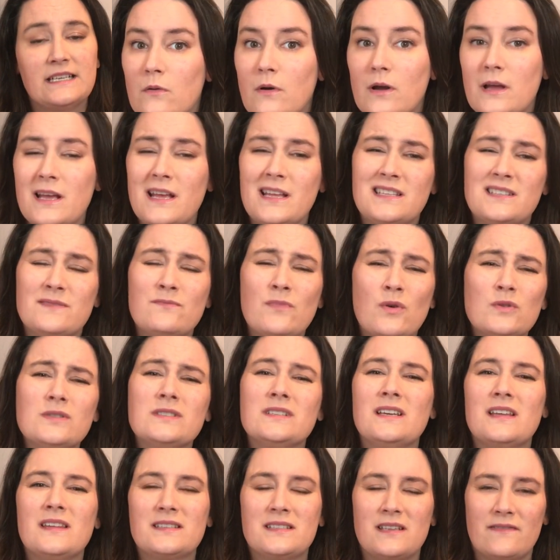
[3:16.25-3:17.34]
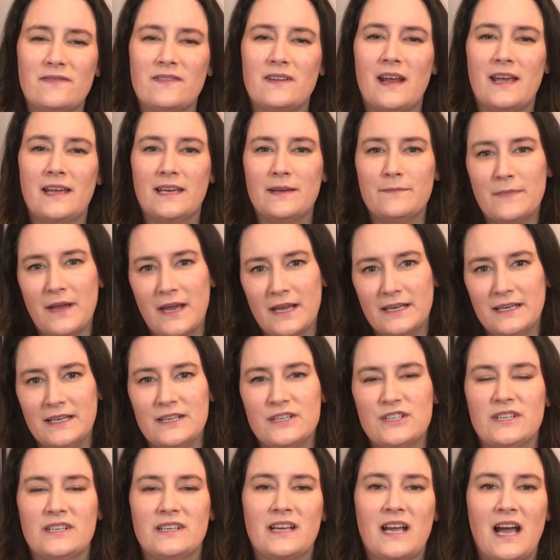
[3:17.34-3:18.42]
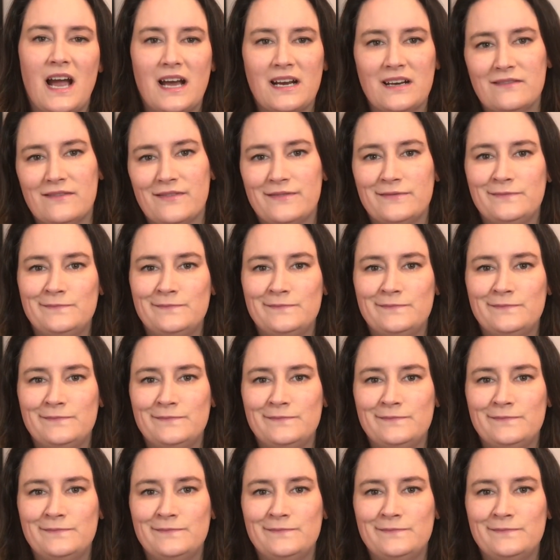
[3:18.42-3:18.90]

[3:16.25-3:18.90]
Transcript: It's mostly stuff that I can manage, and kind of,